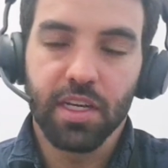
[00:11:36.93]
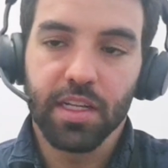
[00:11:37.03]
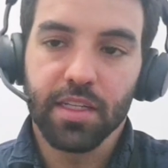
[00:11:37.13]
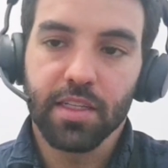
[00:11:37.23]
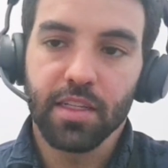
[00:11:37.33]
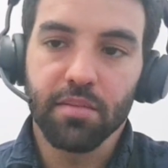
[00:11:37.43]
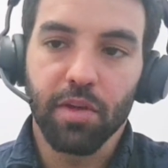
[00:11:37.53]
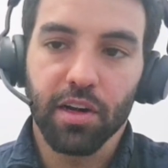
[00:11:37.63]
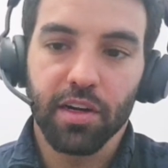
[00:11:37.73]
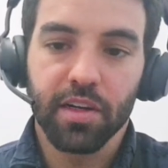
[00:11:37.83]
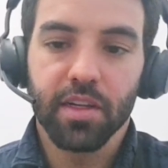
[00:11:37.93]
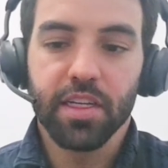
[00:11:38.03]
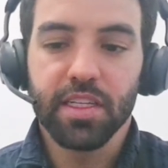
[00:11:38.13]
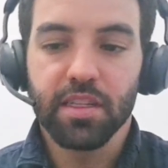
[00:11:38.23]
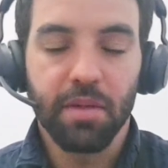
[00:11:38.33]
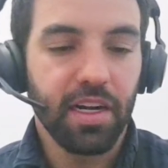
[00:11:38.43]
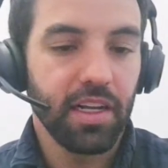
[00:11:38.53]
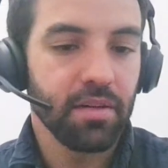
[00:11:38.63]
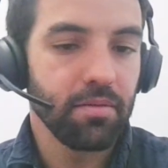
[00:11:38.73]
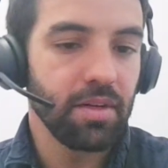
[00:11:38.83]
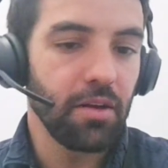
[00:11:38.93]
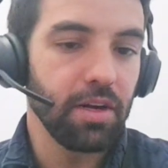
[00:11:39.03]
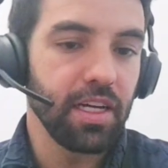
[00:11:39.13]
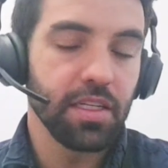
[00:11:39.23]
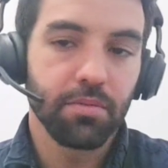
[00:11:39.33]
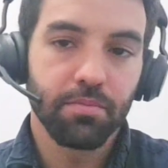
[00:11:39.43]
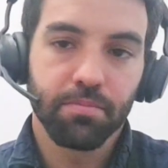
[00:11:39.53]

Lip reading: that the market is demanding nowadays.